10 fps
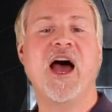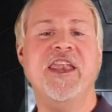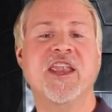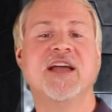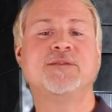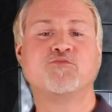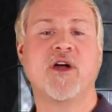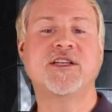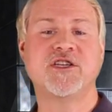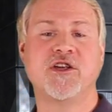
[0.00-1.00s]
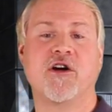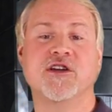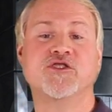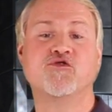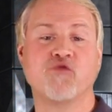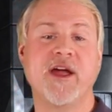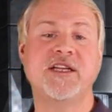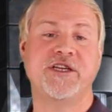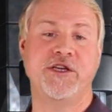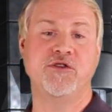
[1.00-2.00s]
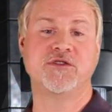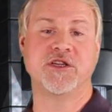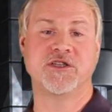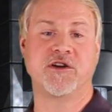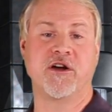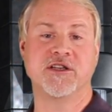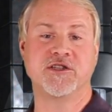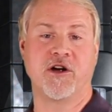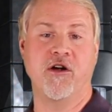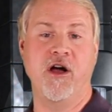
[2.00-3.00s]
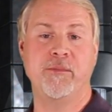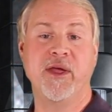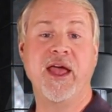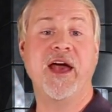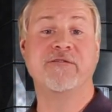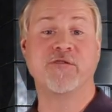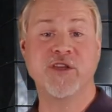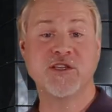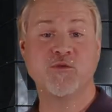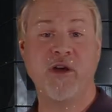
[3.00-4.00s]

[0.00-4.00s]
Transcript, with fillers: A nice bright star is great to use to start a star hop, and for this